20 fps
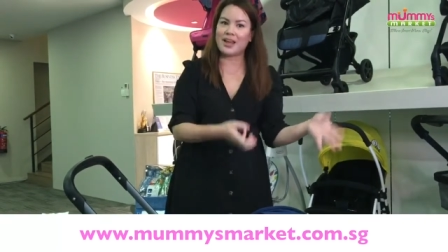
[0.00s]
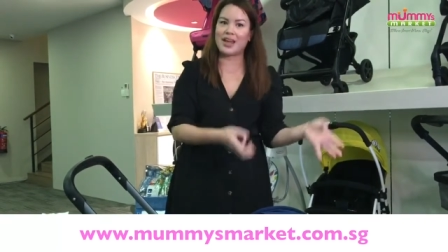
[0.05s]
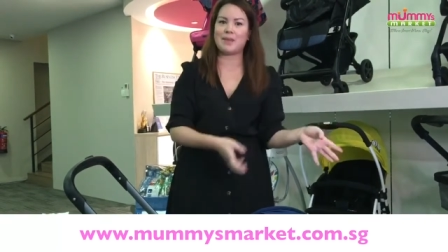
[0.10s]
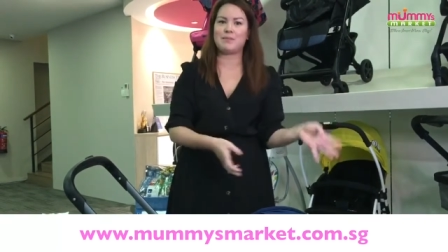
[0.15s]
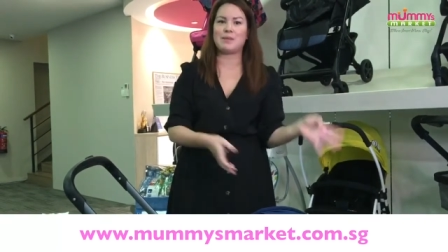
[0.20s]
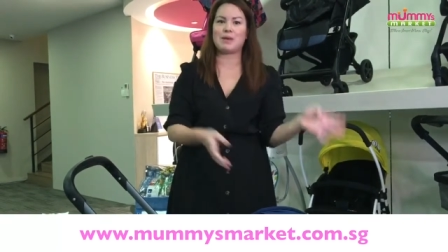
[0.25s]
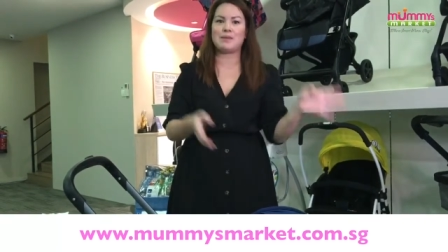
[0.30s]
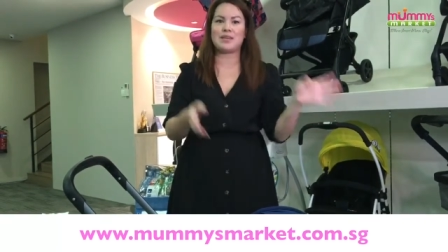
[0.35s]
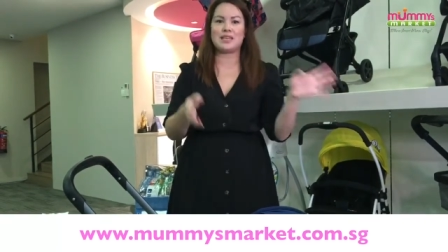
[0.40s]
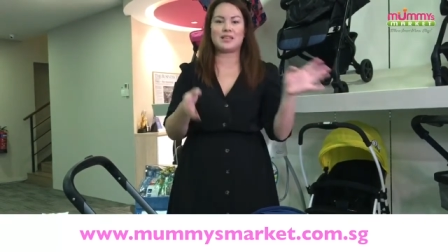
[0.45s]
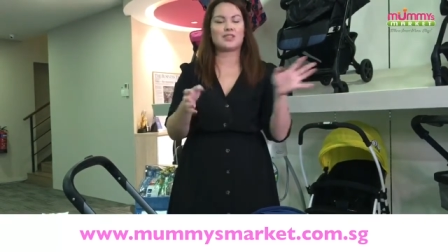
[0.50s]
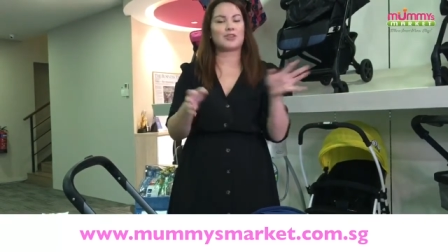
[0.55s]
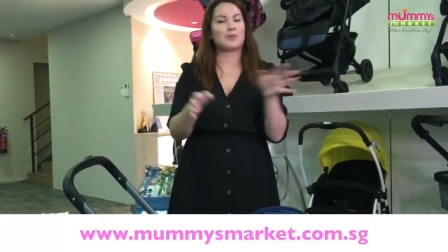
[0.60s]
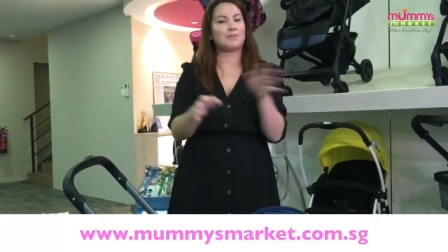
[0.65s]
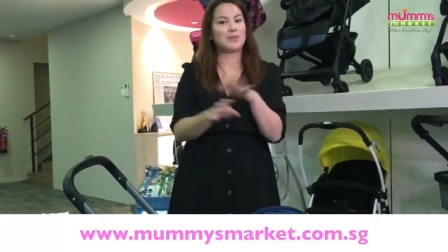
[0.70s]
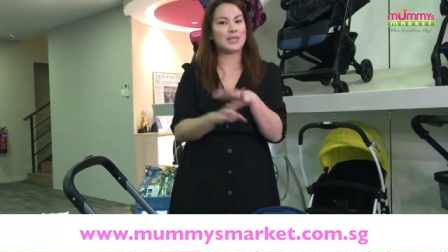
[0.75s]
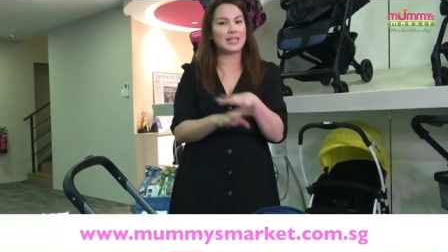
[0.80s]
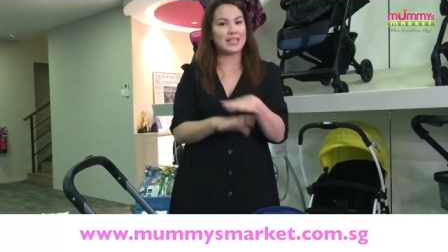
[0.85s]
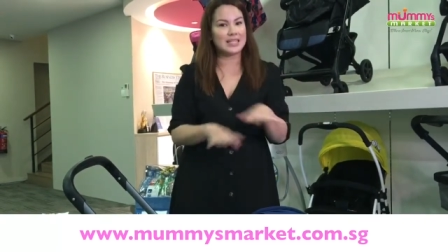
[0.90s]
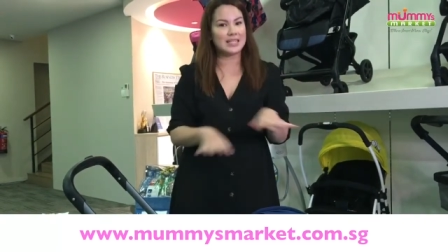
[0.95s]
and baby is
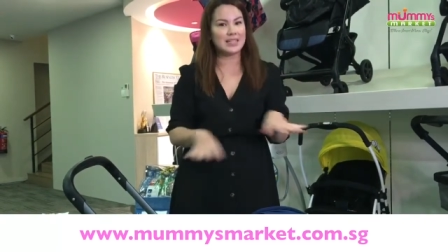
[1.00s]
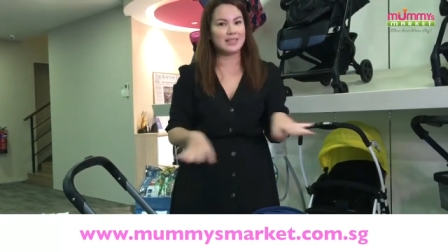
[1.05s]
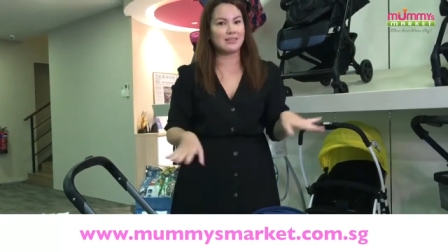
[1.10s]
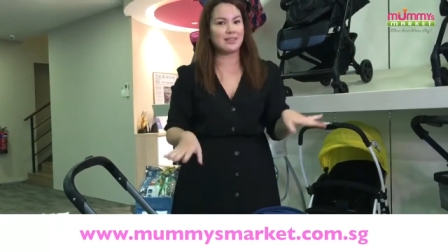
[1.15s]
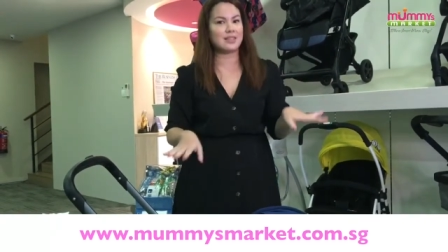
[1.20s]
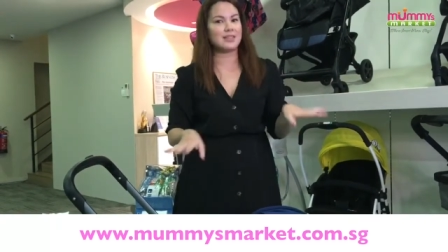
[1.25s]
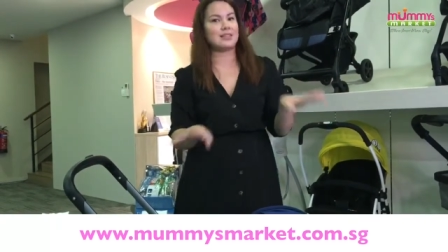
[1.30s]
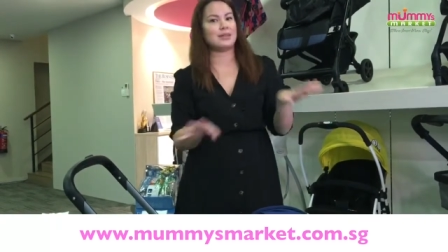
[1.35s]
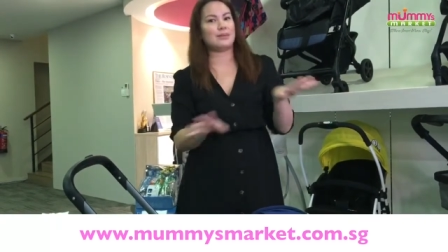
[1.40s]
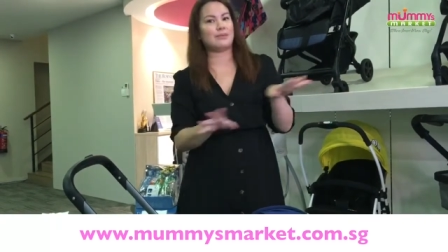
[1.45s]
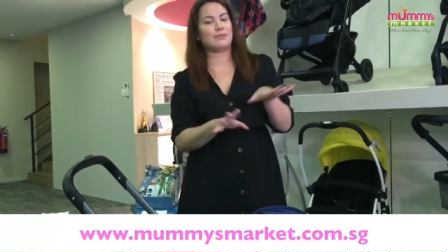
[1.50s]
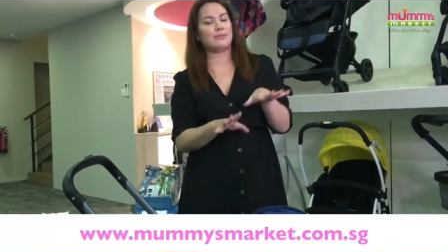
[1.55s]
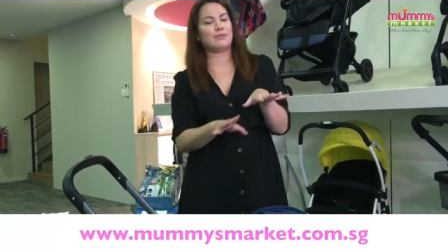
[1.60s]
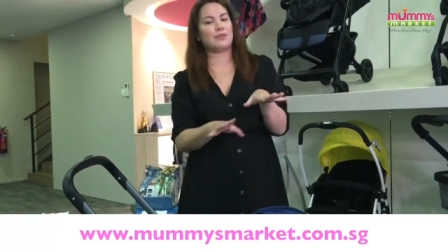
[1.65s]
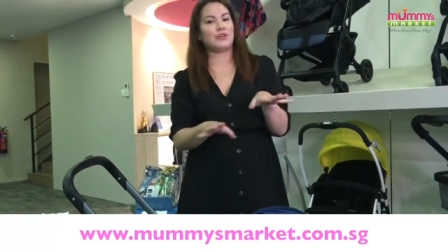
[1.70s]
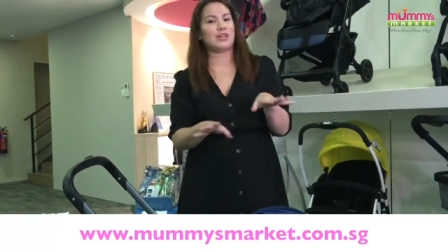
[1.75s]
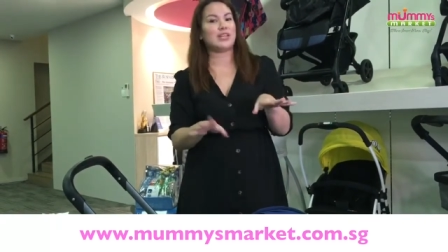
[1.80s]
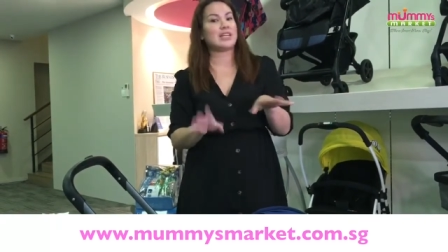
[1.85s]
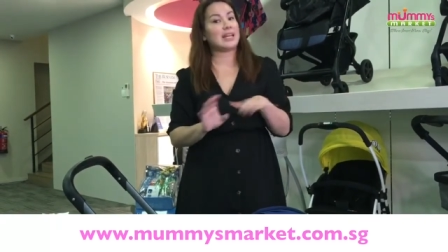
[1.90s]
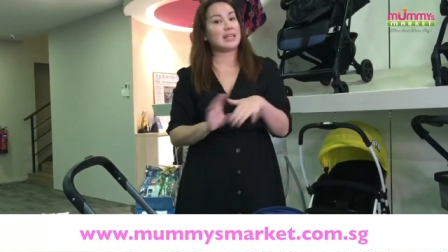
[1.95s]
completely still asleep
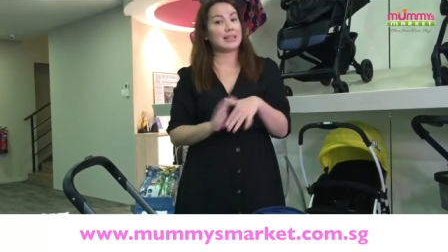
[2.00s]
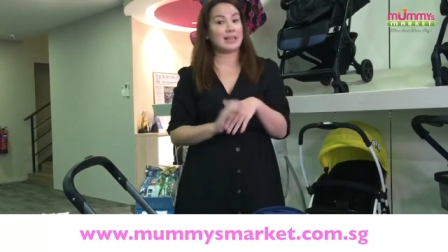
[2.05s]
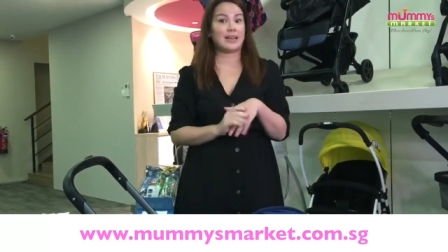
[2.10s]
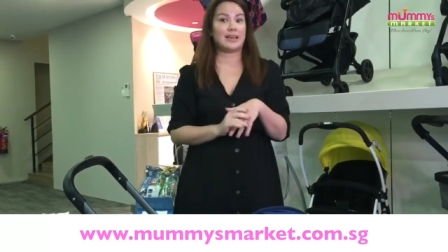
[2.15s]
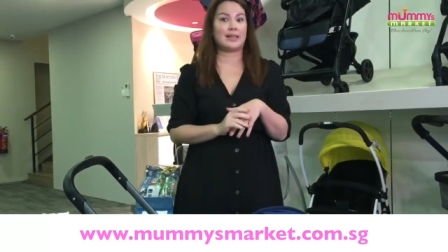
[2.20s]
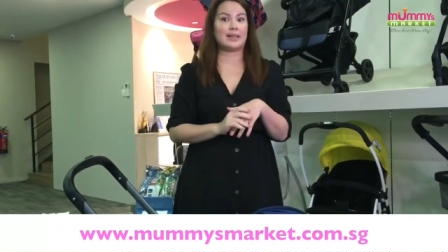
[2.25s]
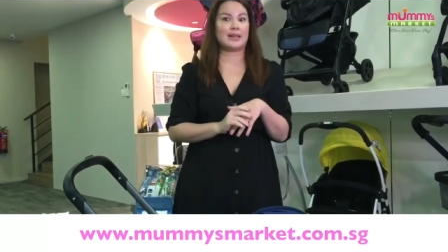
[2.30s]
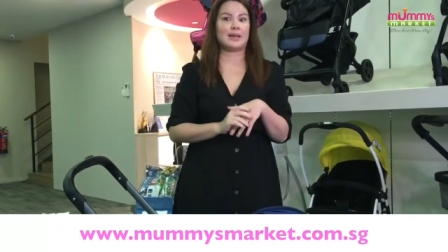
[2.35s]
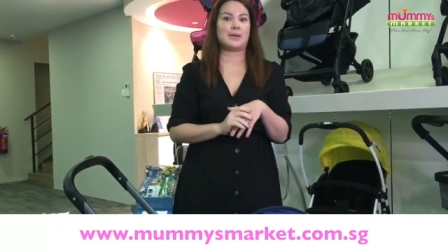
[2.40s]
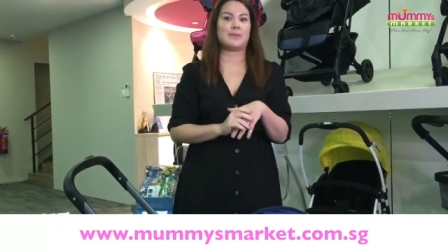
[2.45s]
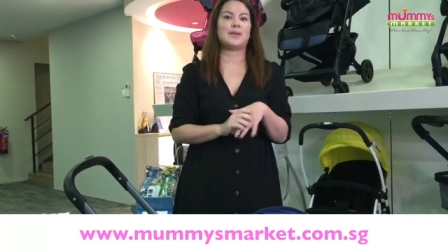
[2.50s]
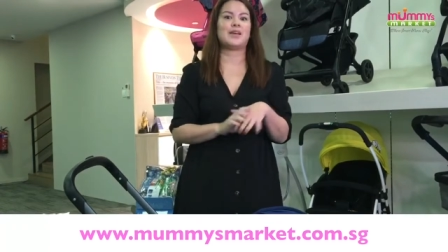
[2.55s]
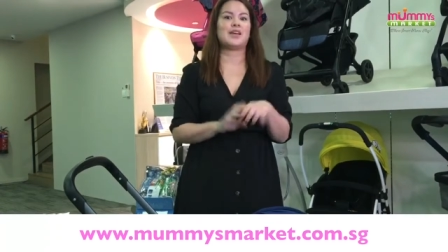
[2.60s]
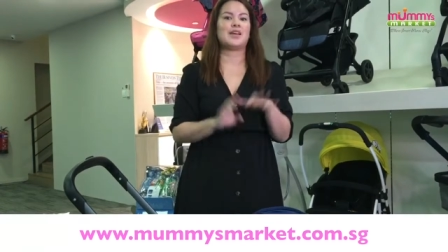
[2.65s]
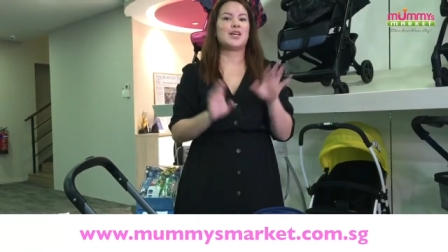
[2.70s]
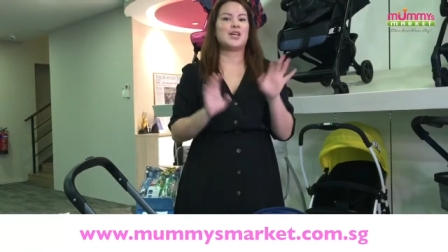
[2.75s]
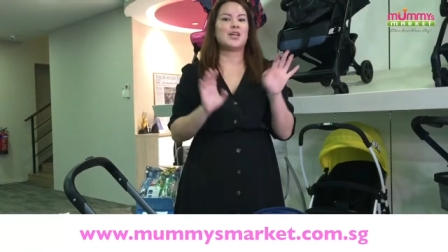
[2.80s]
during the entire time.